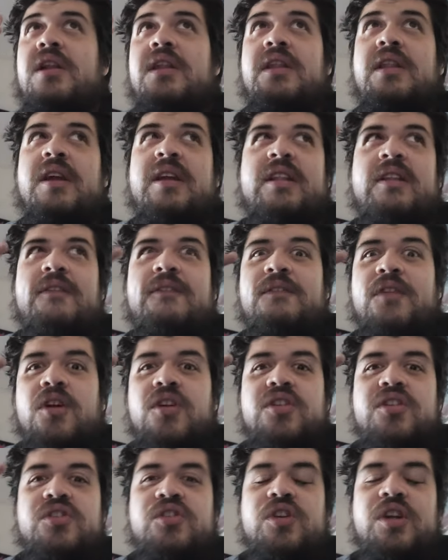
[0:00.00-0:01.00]
And like the
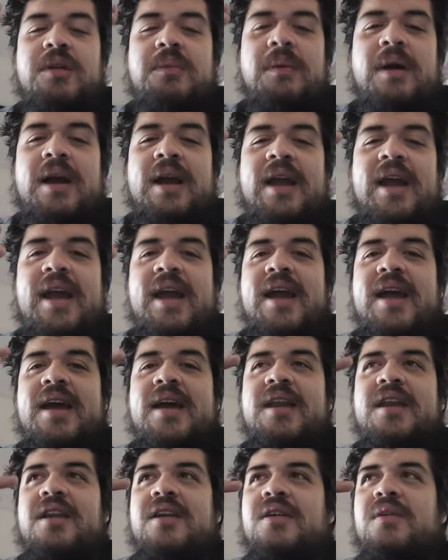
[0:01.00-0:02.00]
first dream I
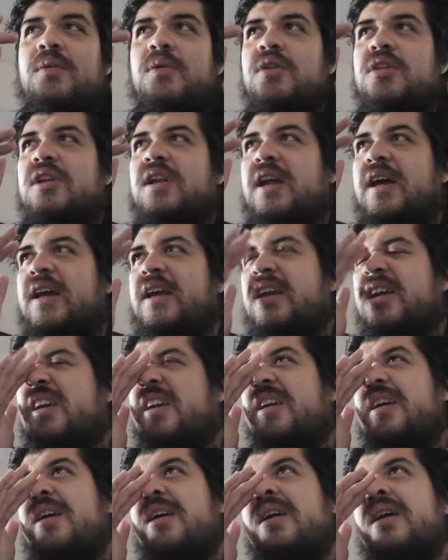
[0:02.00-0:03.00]
had was like,